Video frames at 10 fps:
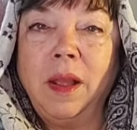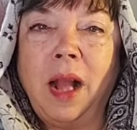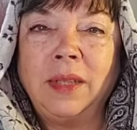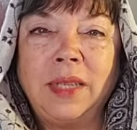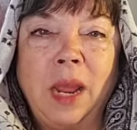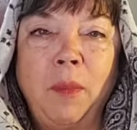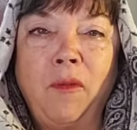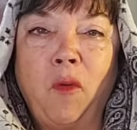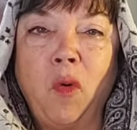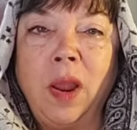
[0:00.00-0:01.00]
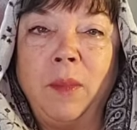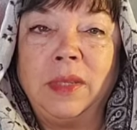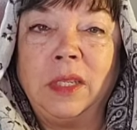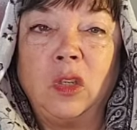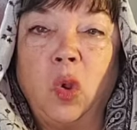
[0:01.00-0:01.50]
I'll stand before him as
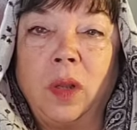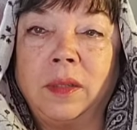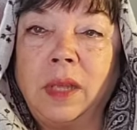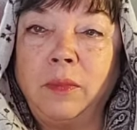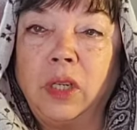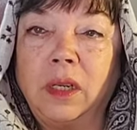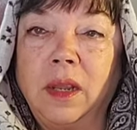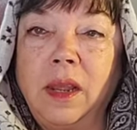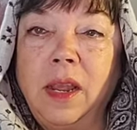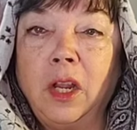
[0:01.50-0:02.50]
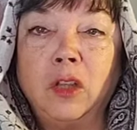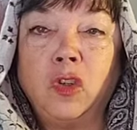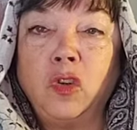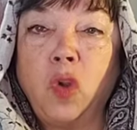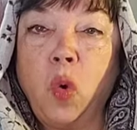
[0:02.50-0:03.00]
his loyal subject,
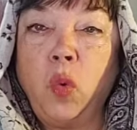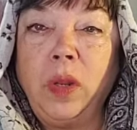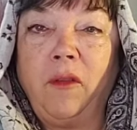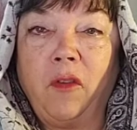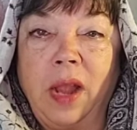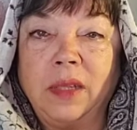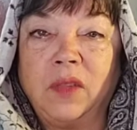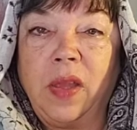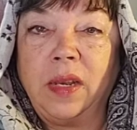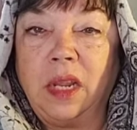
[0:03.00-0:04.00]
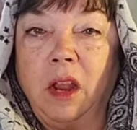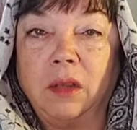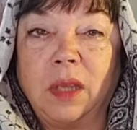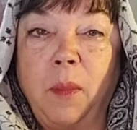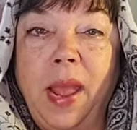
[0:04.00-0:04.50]
concerned only for
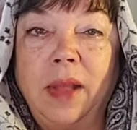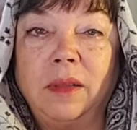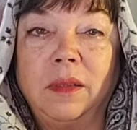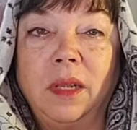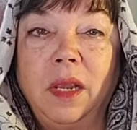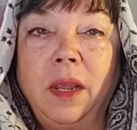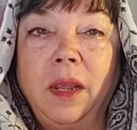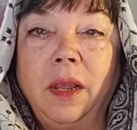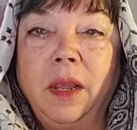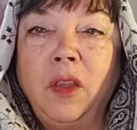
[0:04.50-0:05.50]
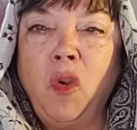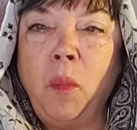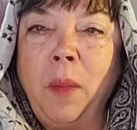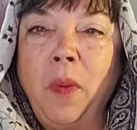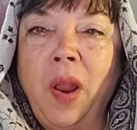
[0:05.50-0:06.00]
Esfandiar's commands. You
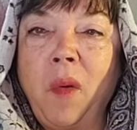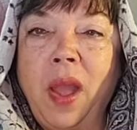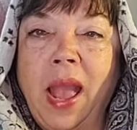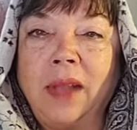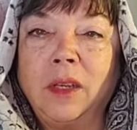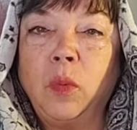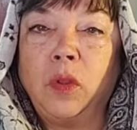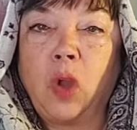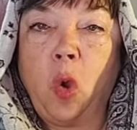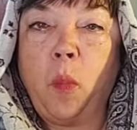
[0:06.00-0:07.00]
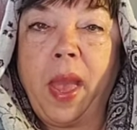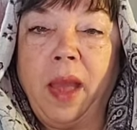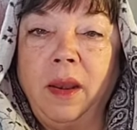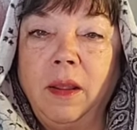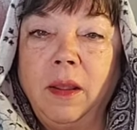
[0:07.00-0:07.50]
remember how I acted with
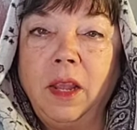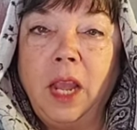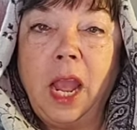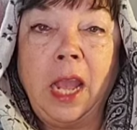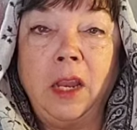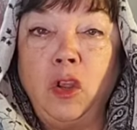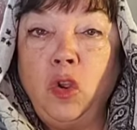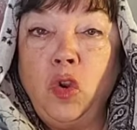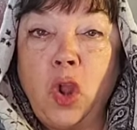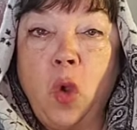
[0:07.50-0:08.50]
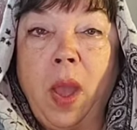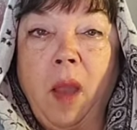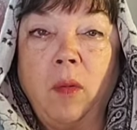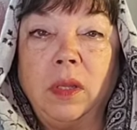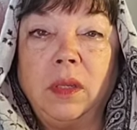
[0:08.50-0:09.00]
Kobad? And you know
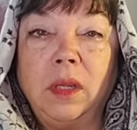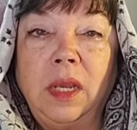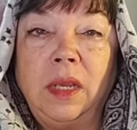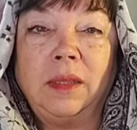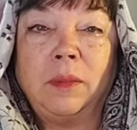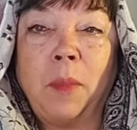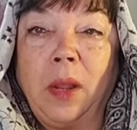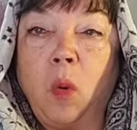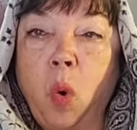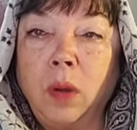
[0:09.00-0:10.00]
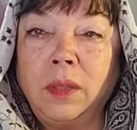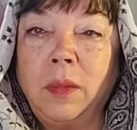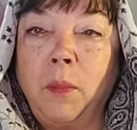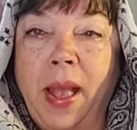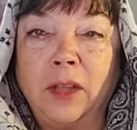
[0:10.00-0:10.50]
how it, it's my
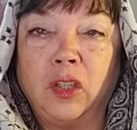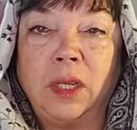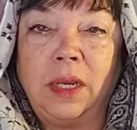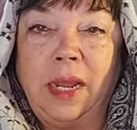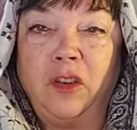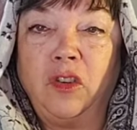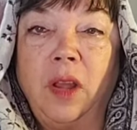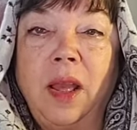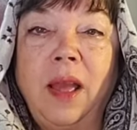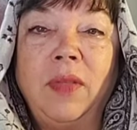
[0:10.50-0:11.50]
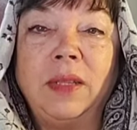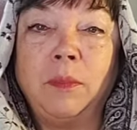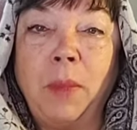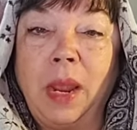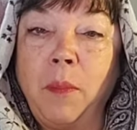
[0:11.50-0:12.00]
quarrelsome, passionate nature that's
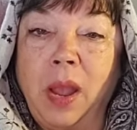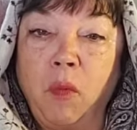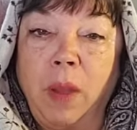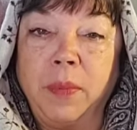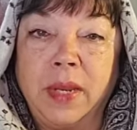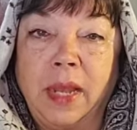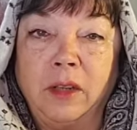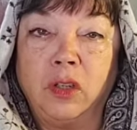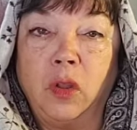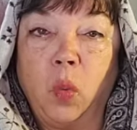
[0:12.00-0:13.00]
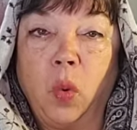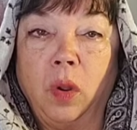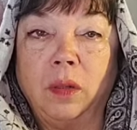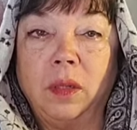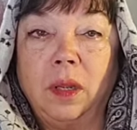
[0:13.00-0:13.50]
made my reputation in the
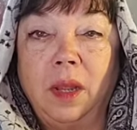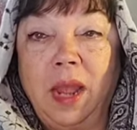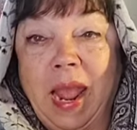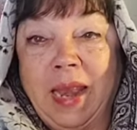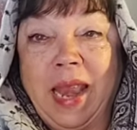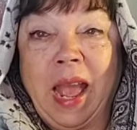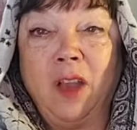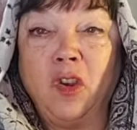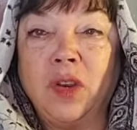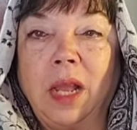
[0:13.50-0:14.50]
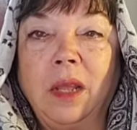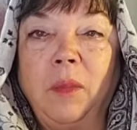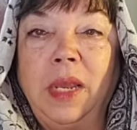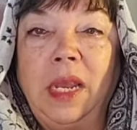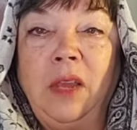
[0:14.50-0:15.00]
world. And now you're telling
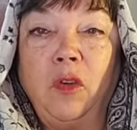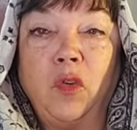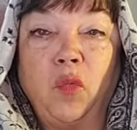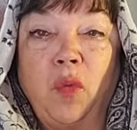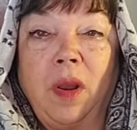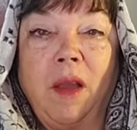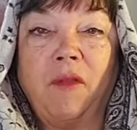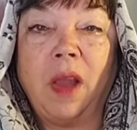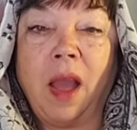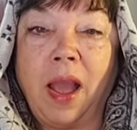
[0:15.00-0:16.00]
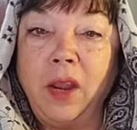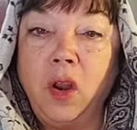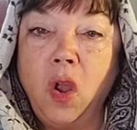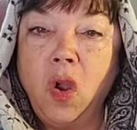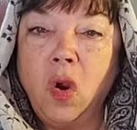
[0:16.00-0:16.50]
me either to run off and hide
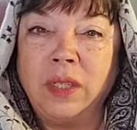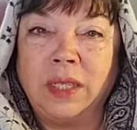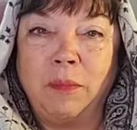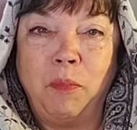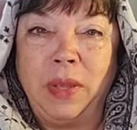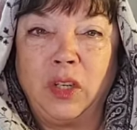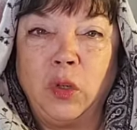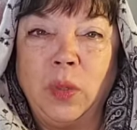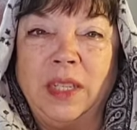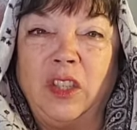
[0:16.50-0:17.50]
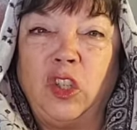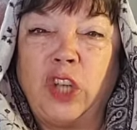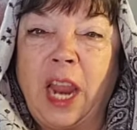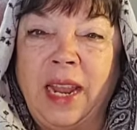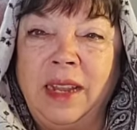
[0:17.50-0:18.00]
or submit to his
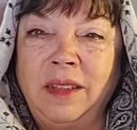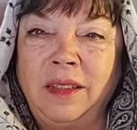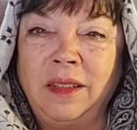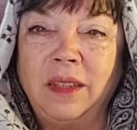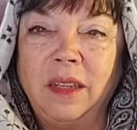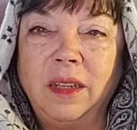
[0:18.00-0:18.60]
chains?